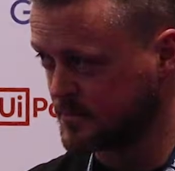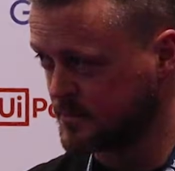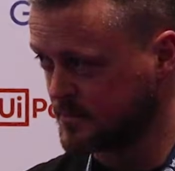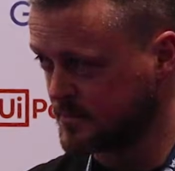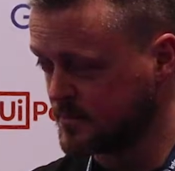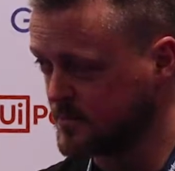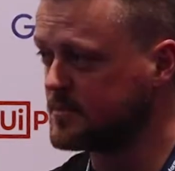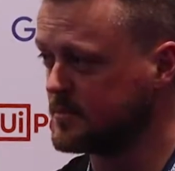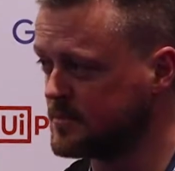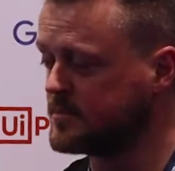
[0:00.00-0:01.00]

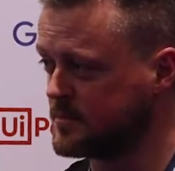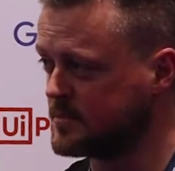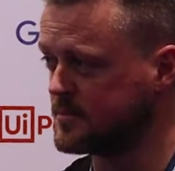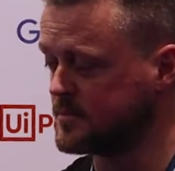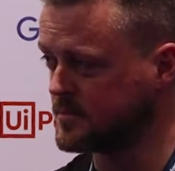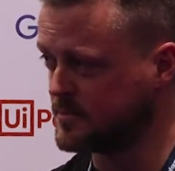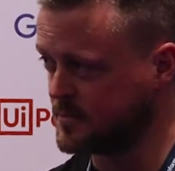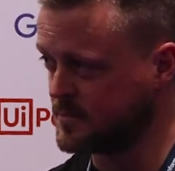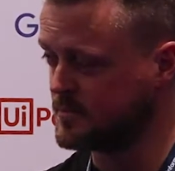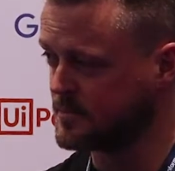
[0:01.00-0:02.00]

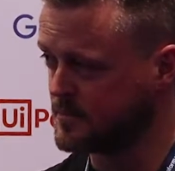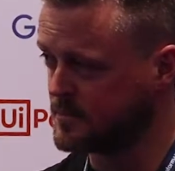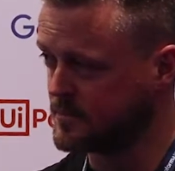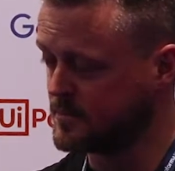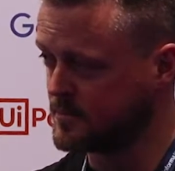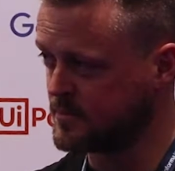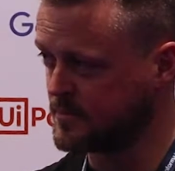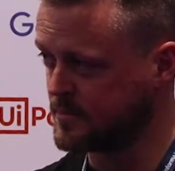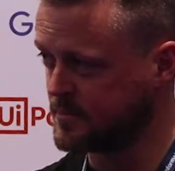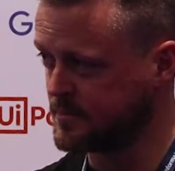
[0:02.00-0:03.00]

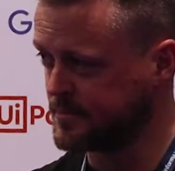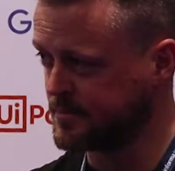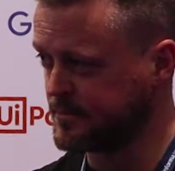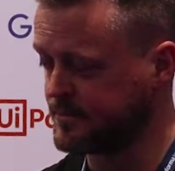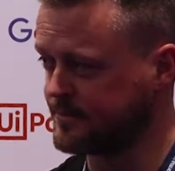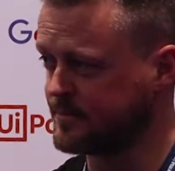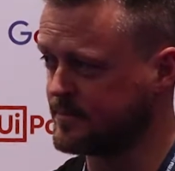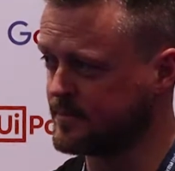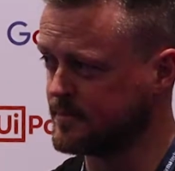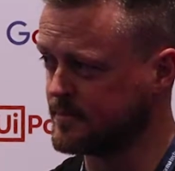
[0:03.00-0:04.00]

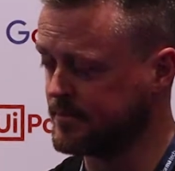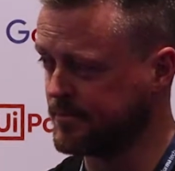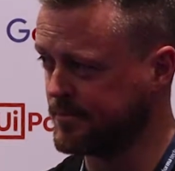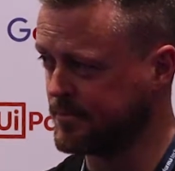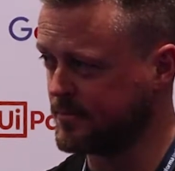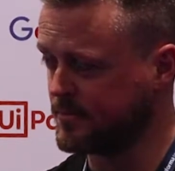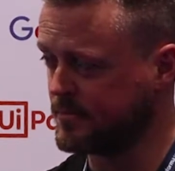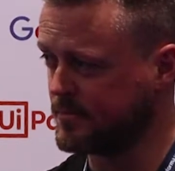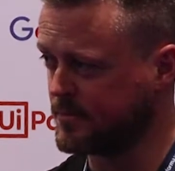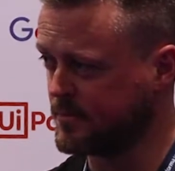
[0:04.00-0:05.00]

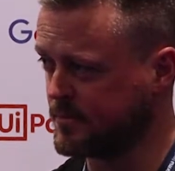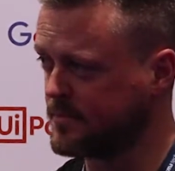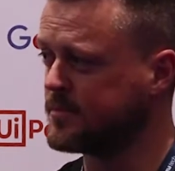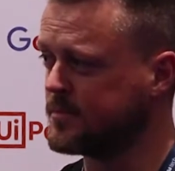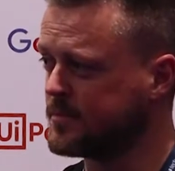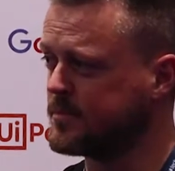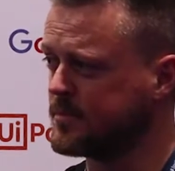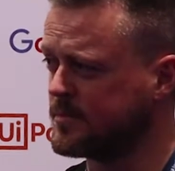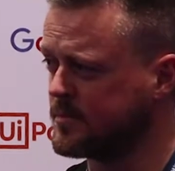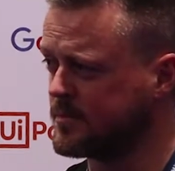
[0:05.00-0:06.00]

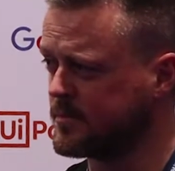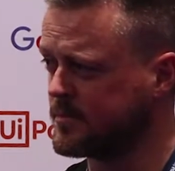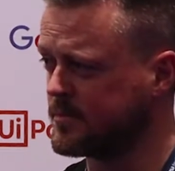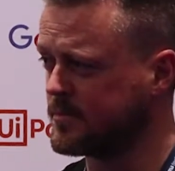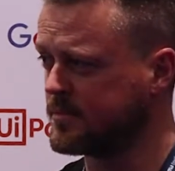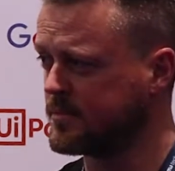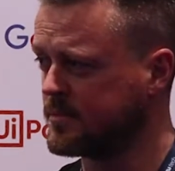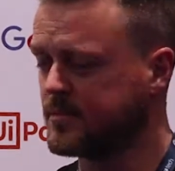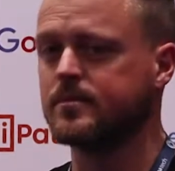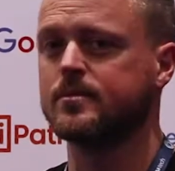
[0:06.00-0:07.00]

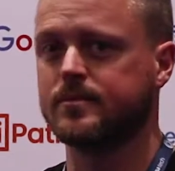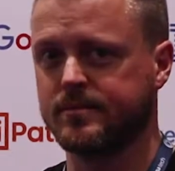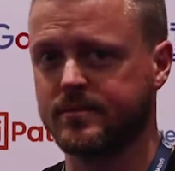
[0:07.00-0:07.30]
This person isn't speaking.